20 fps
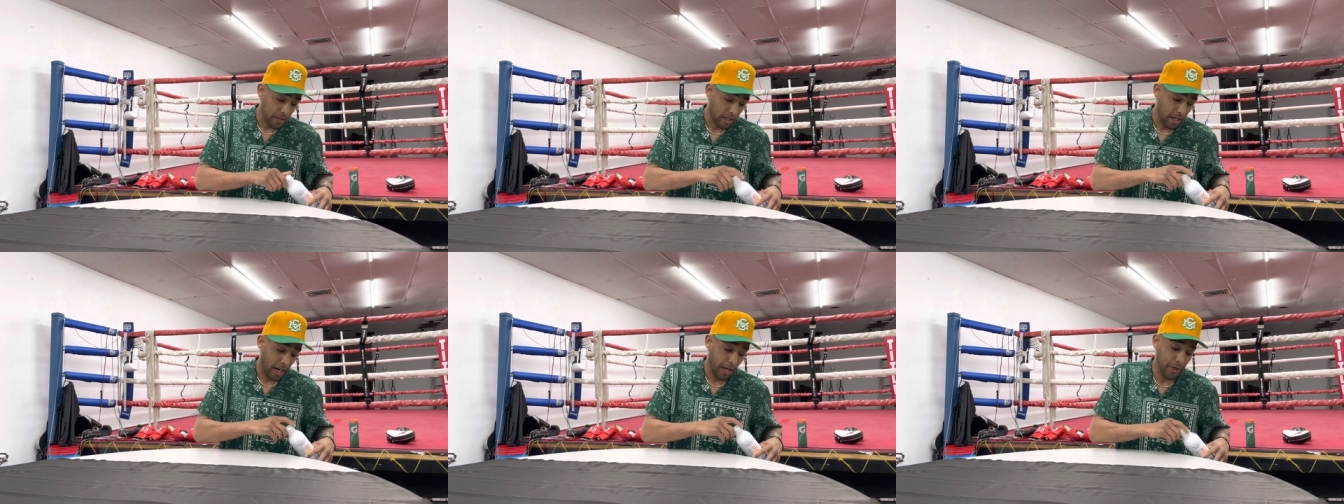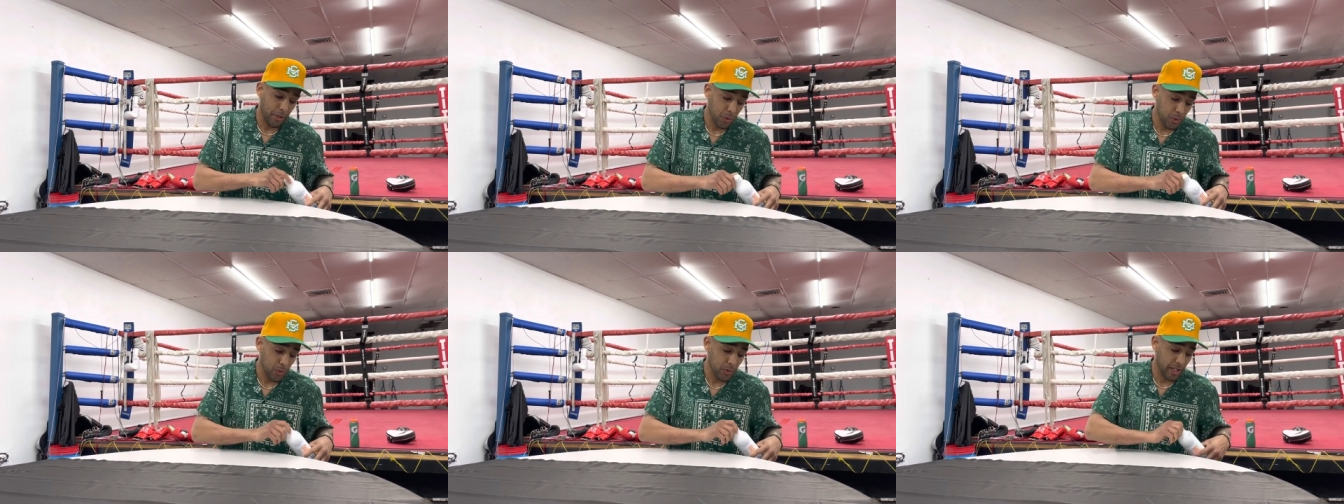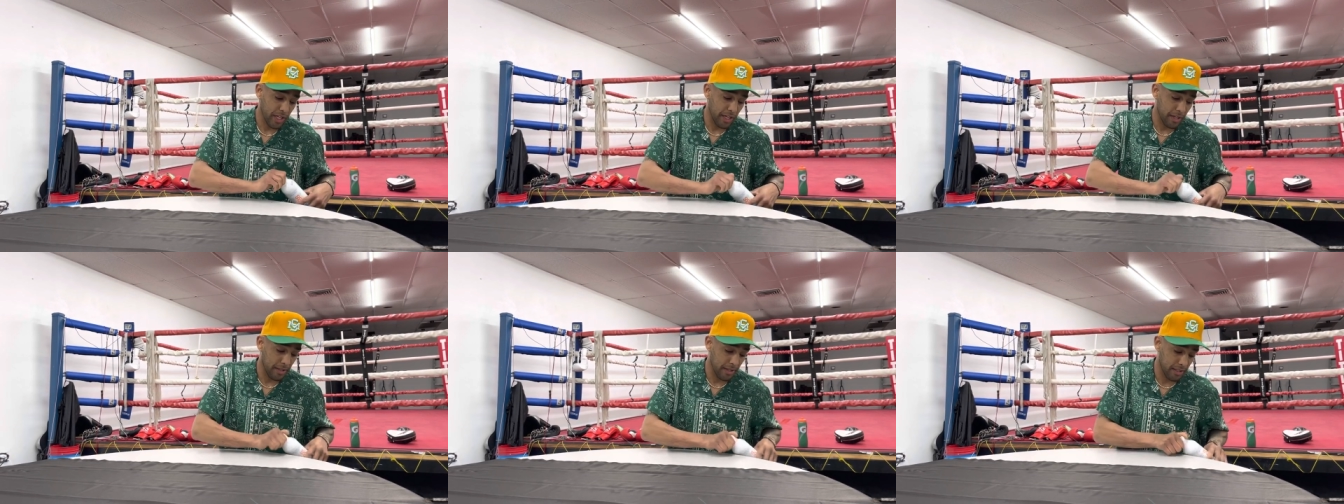I knew
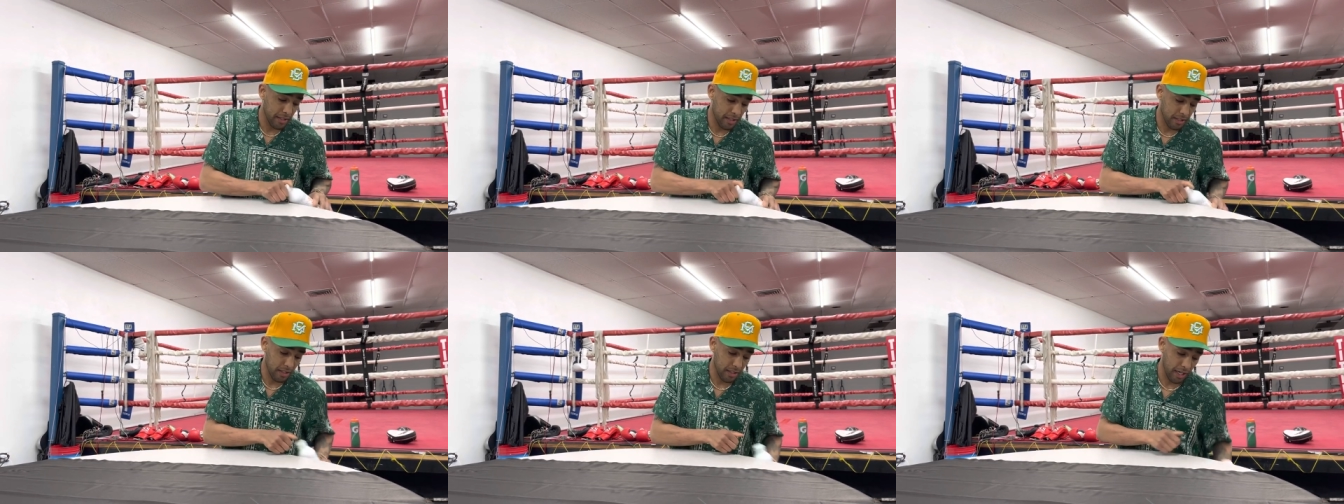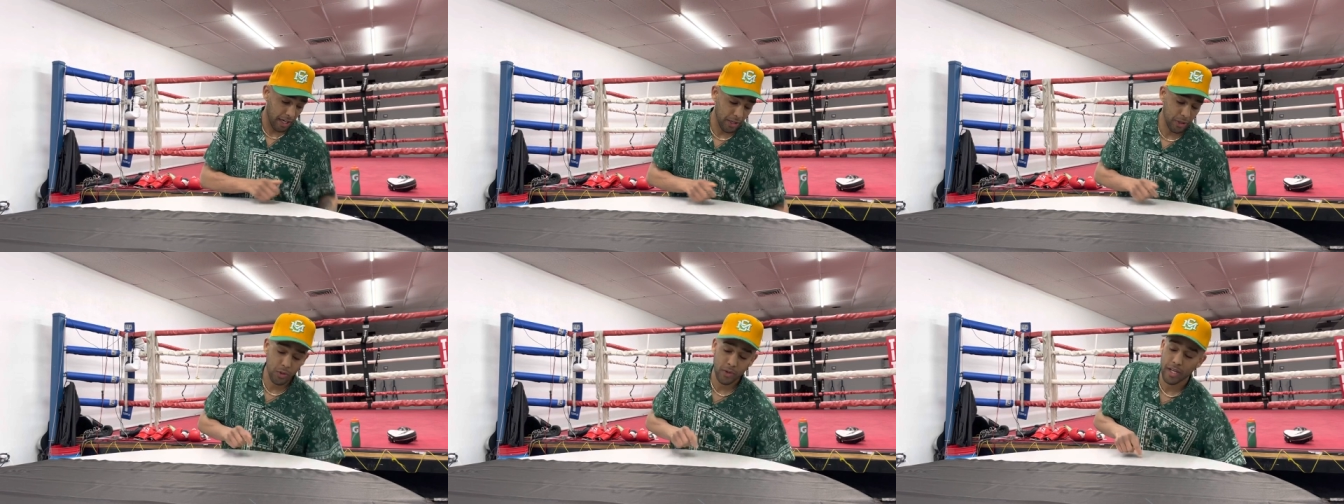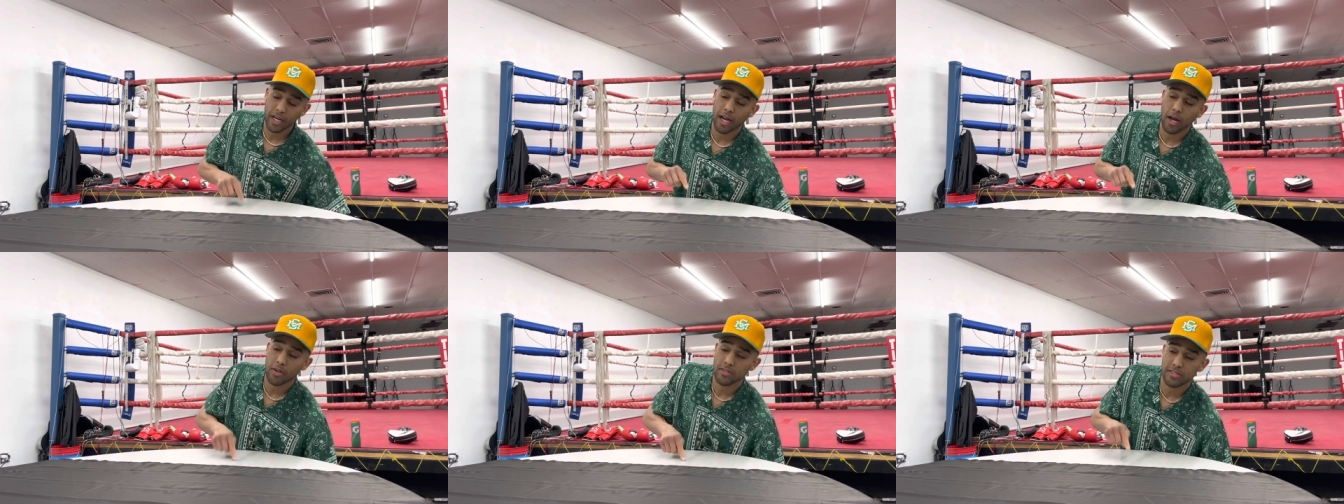that
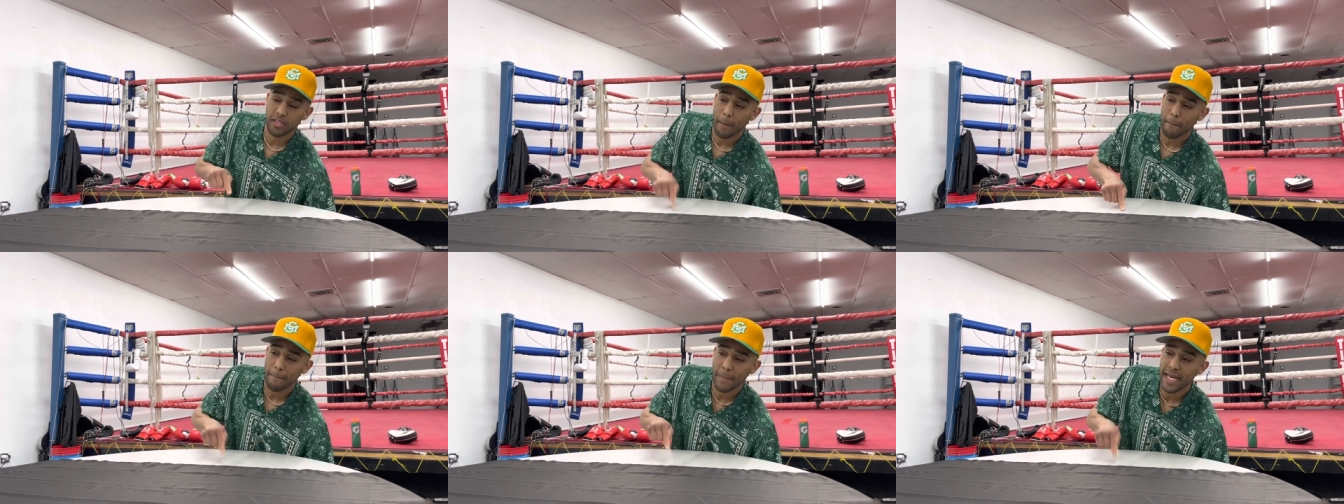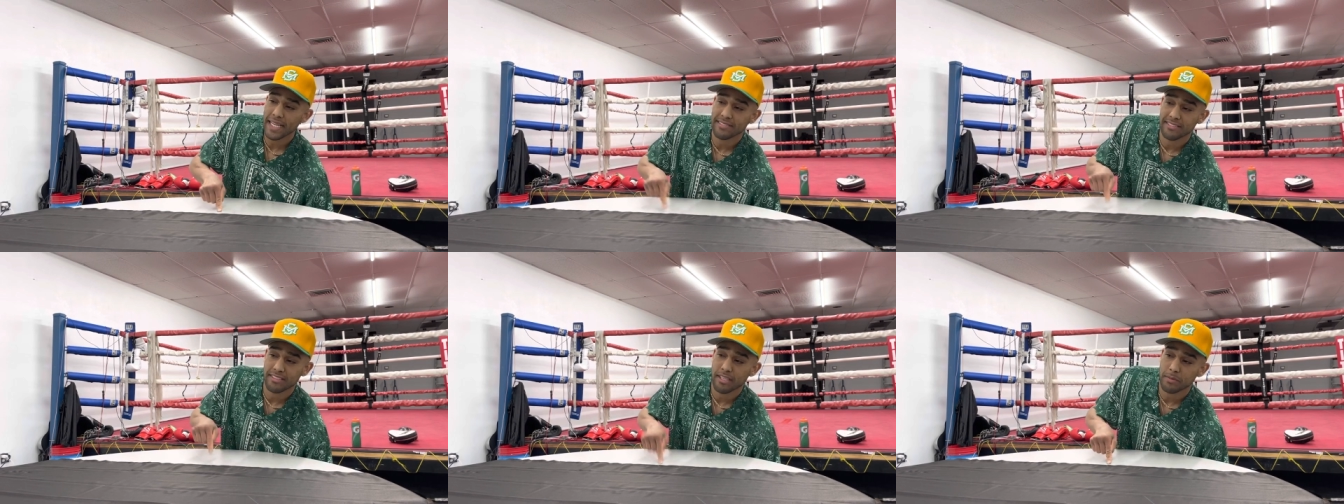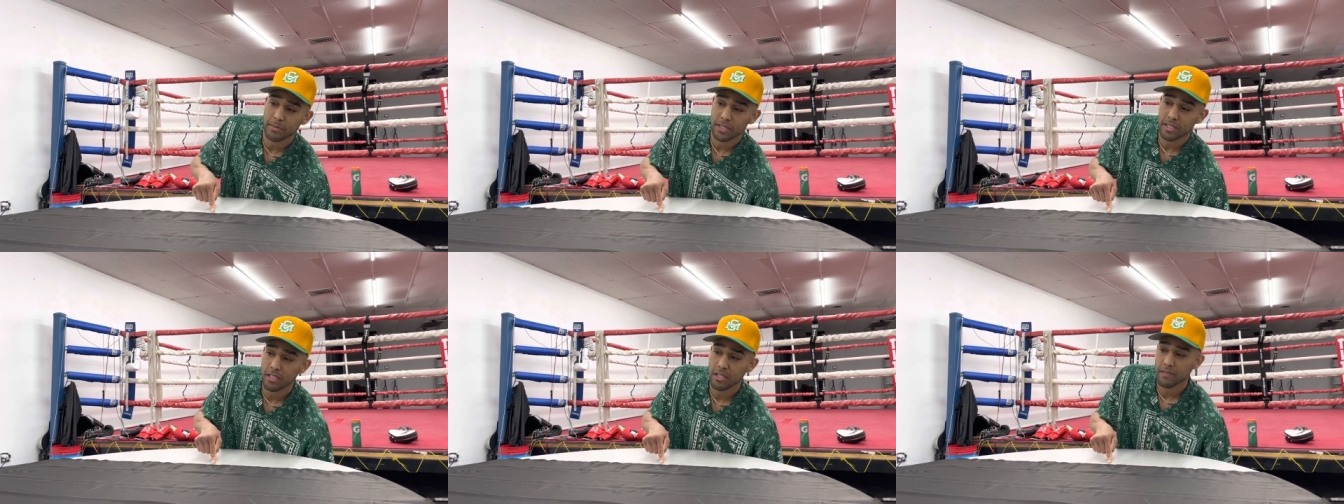I was gonna make
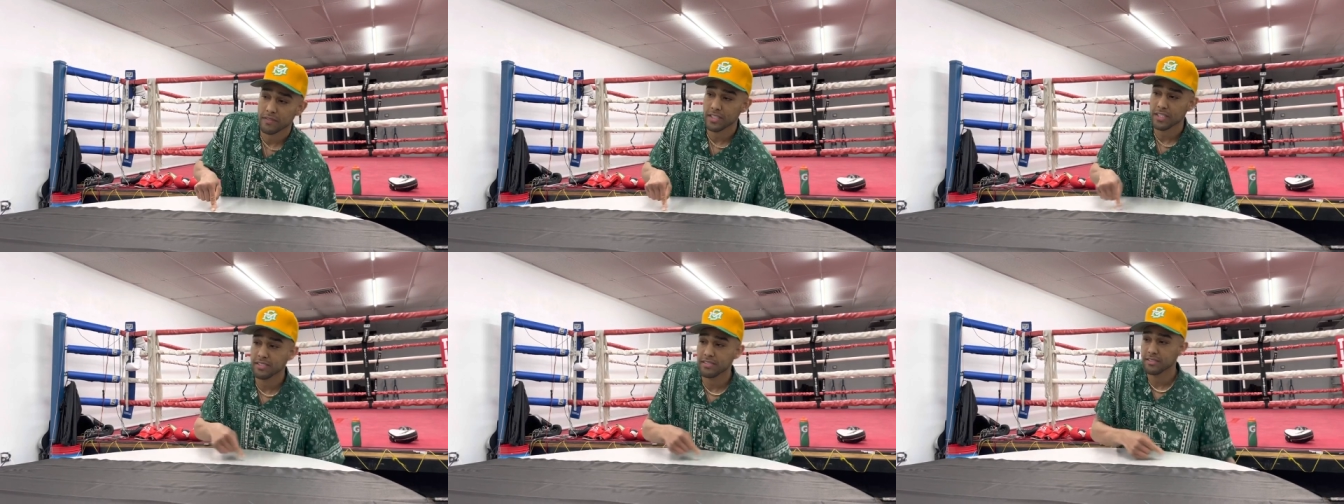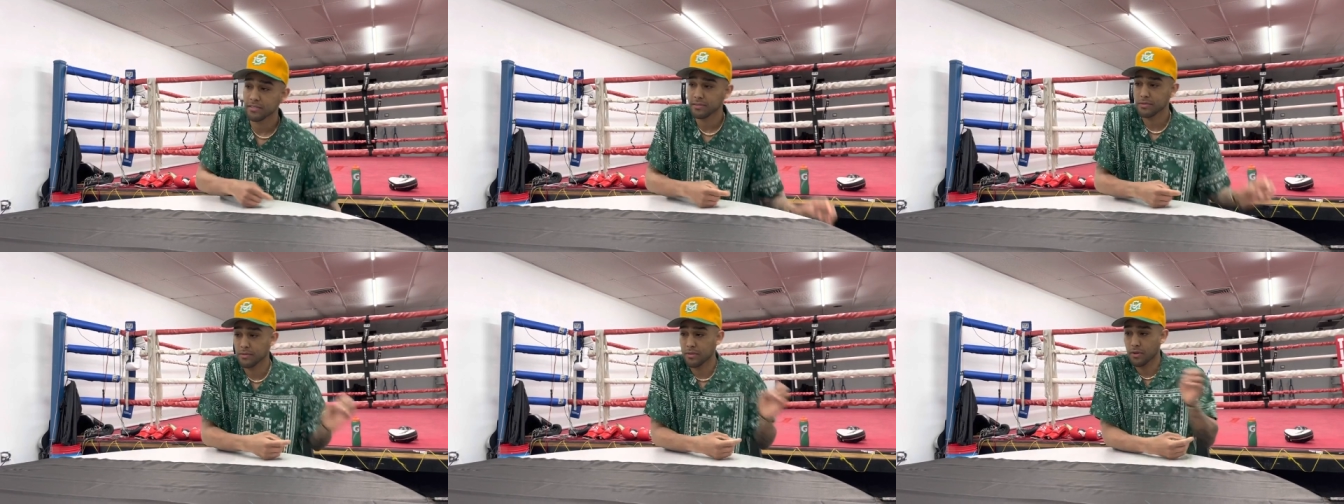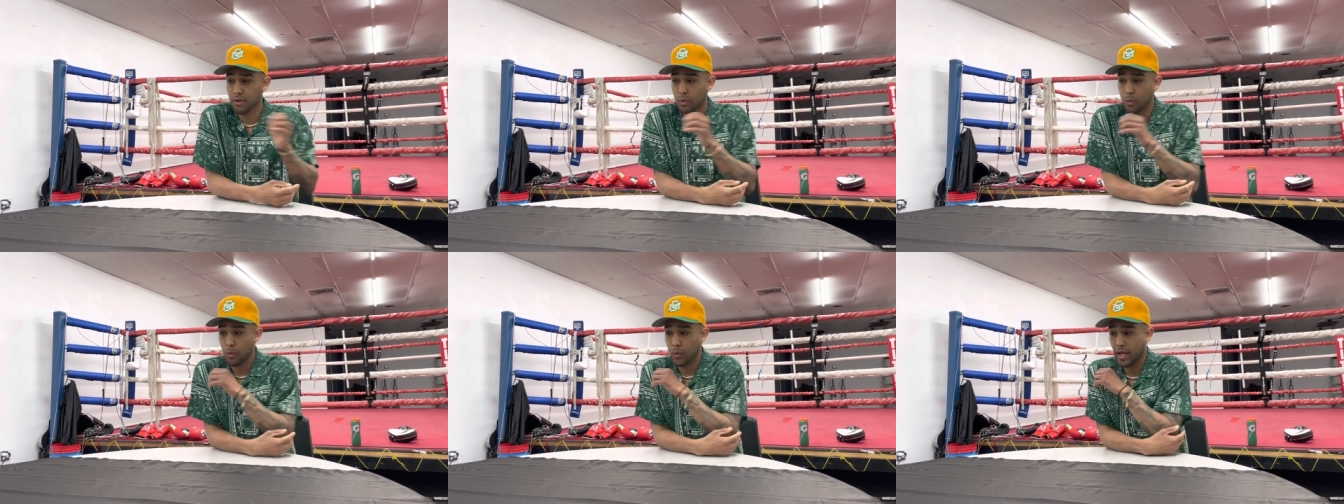something of this
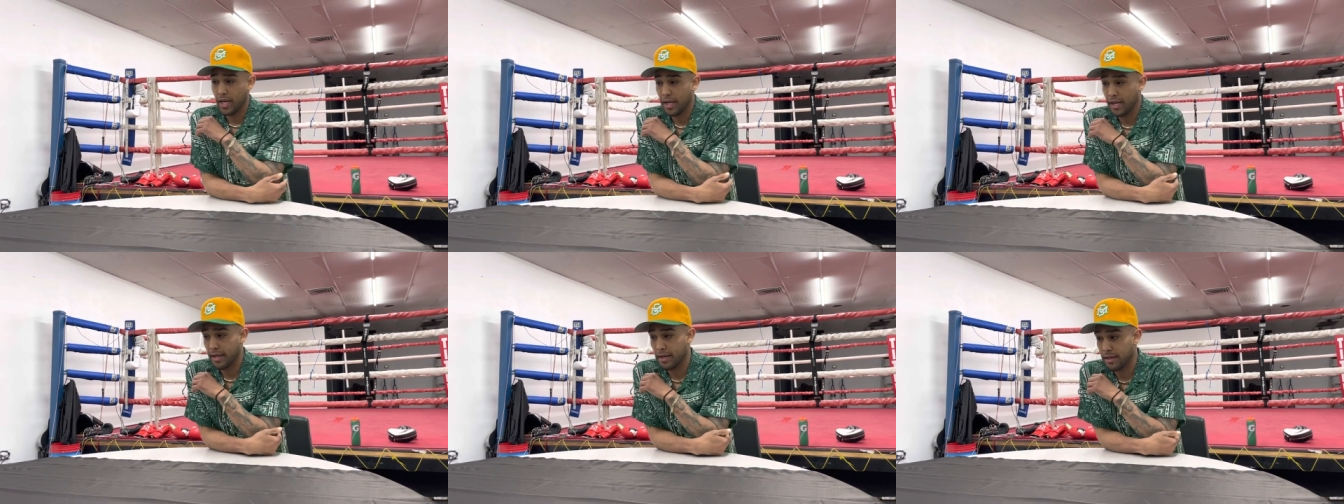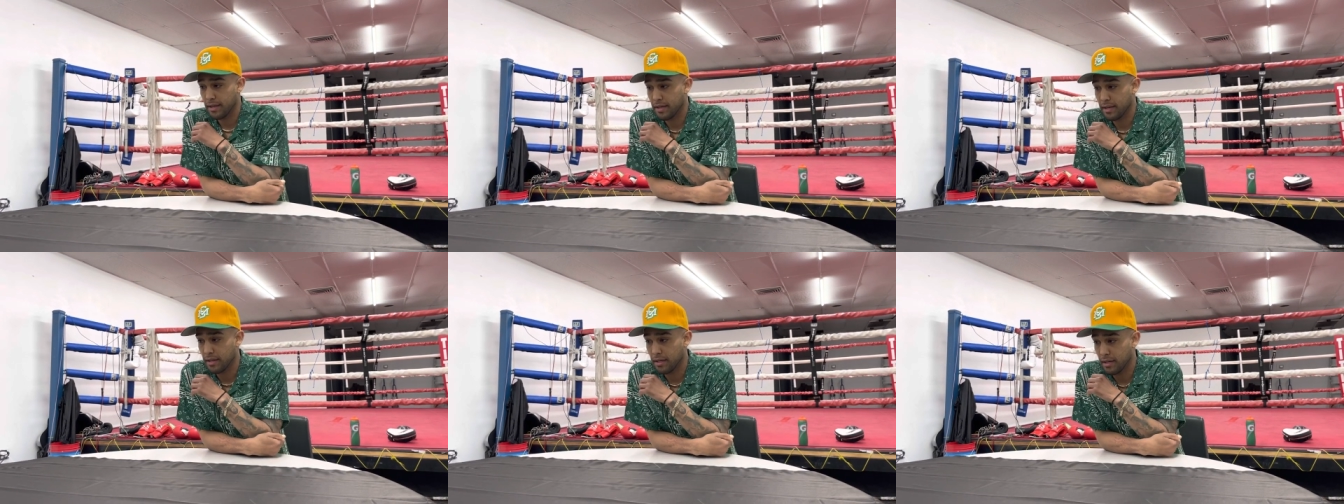when